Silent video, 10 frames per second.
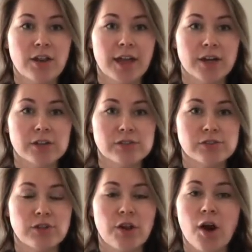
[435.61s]

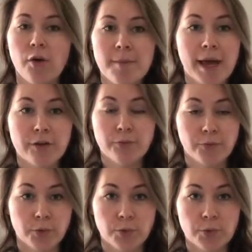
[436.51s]
There's no amount of
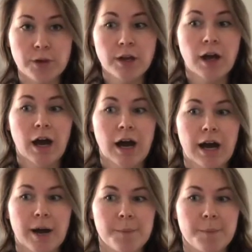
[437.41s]
food,
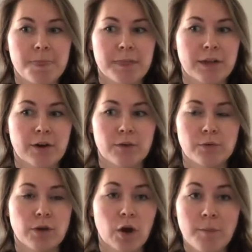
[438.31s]

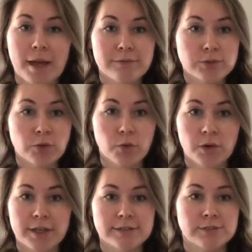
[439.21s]
no amount of
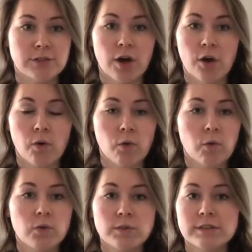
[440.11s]
toys,
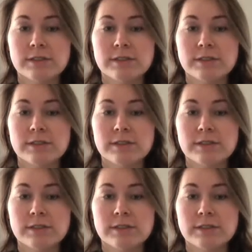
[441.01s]
no